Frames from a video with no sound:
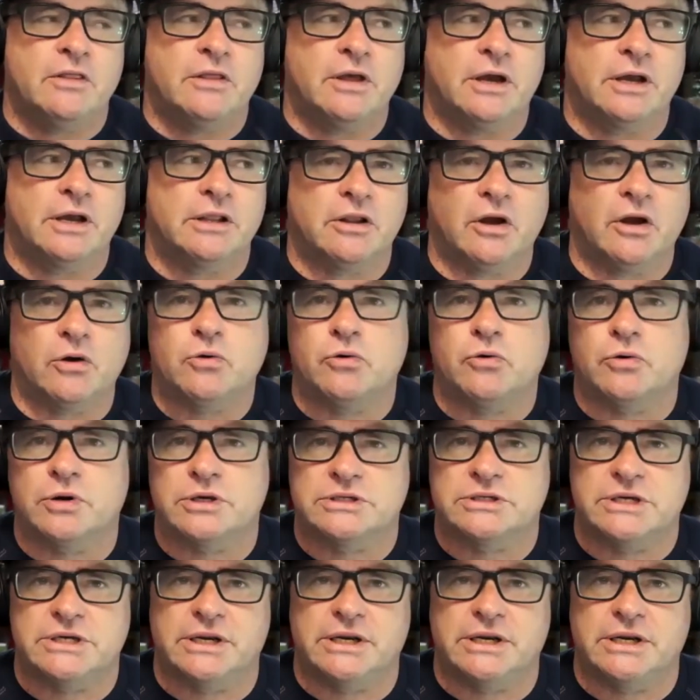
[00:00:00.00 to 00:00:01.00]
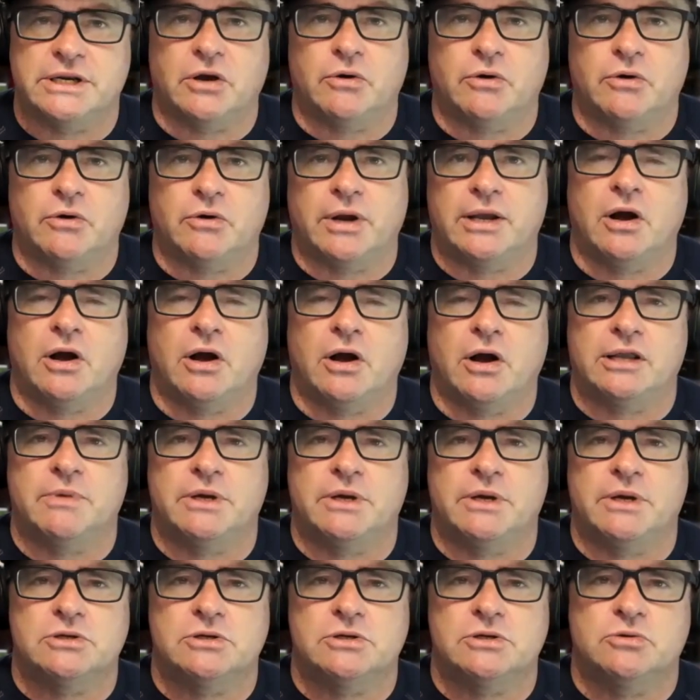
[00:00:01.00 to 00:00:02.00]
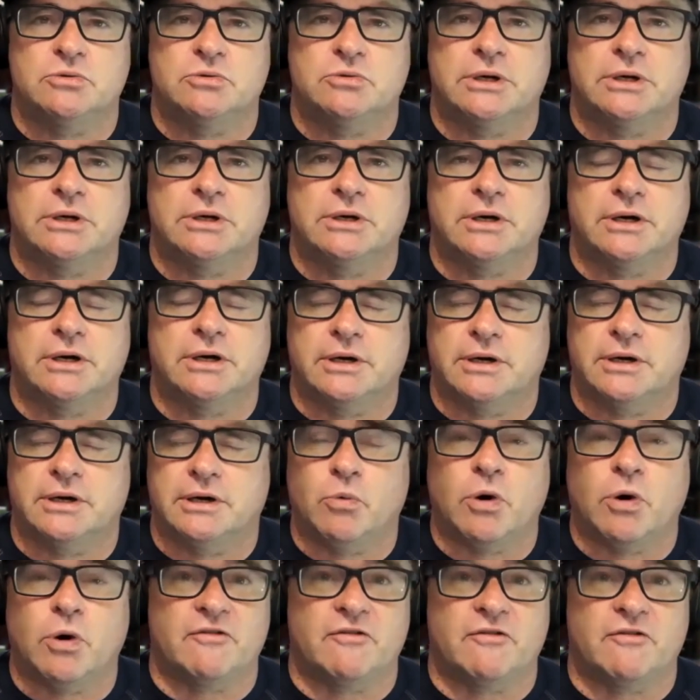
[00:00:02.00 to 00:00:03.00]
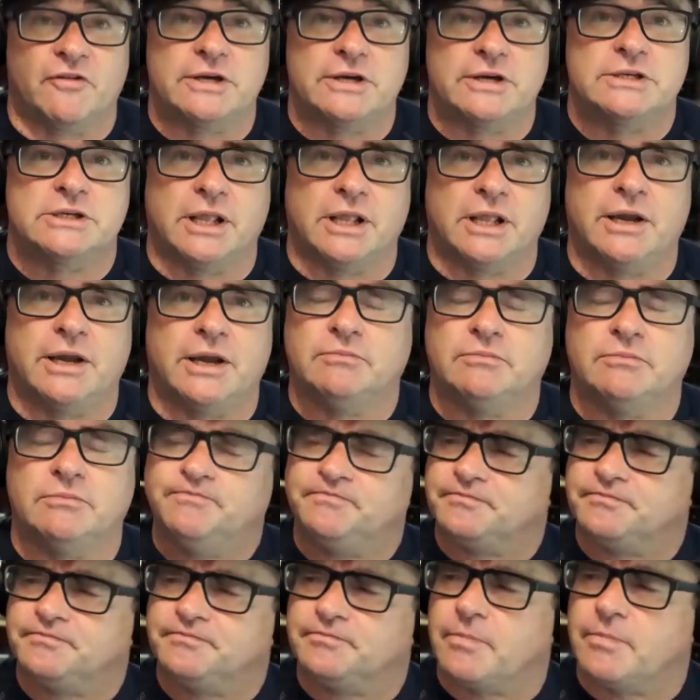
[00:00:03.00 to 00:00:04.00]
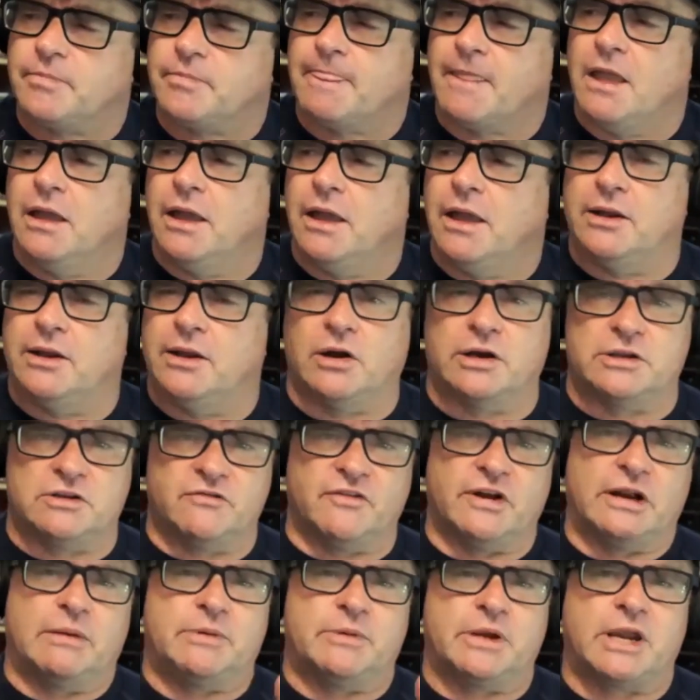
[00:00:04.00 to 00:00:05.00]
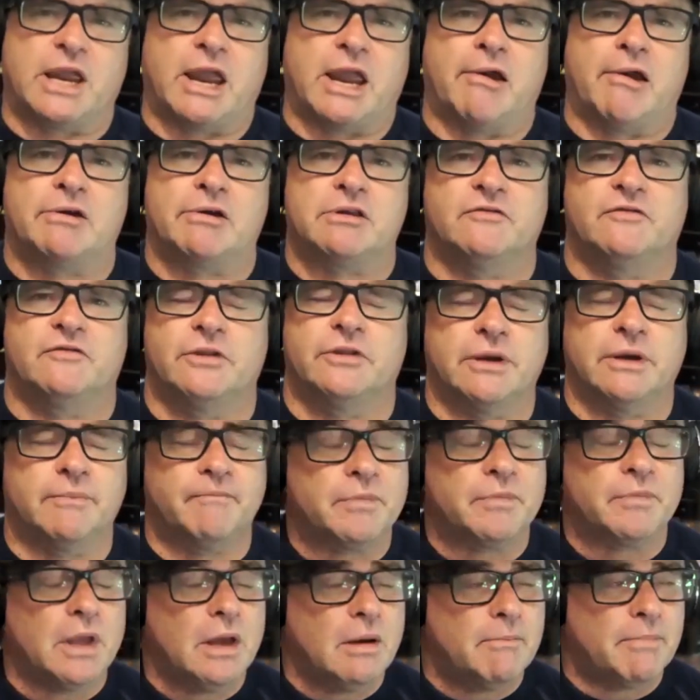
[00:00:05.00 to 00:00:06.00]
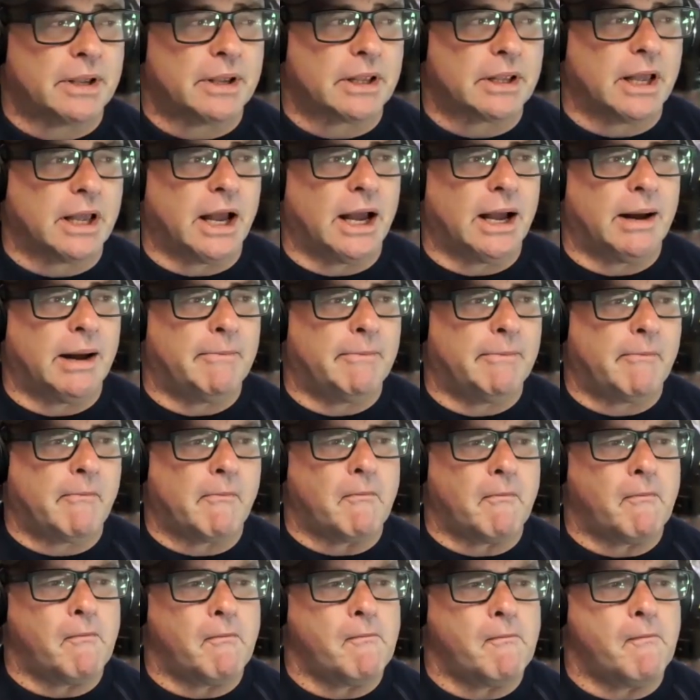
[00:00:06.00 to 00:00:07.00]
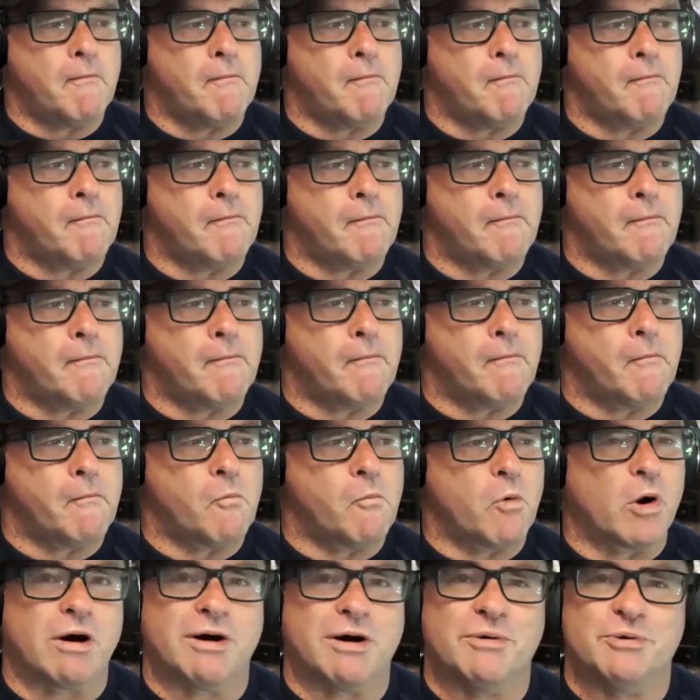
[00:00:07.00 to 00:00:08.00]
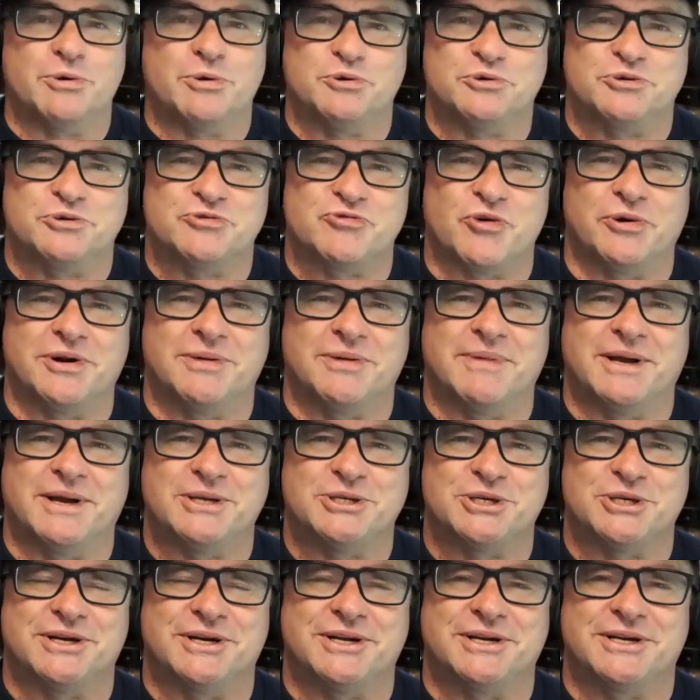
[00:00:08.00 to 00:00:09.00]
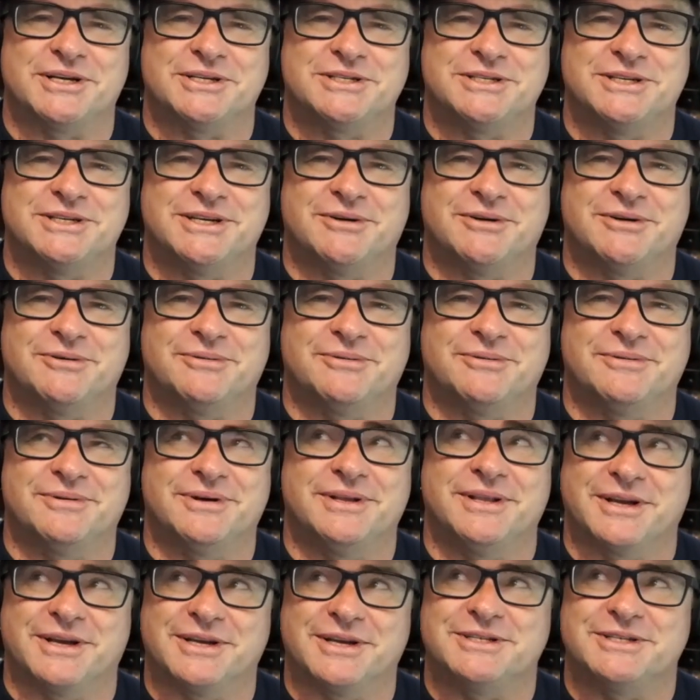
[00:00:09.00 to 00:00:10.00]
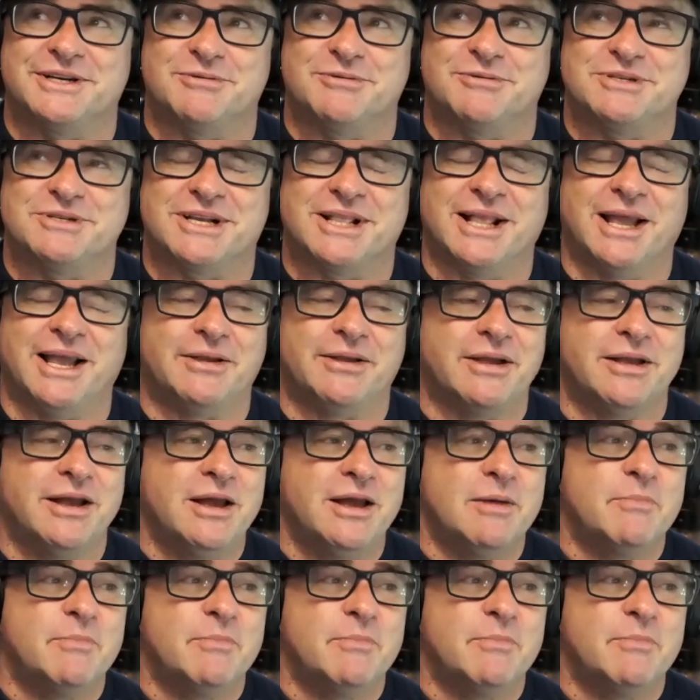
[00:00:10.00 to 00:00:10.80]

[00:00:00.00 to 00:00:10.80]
A local casino had hired me to do a whiteface clown, and I developed a character for them. But where I would do strolling magic at a casino, and the casino was a clown.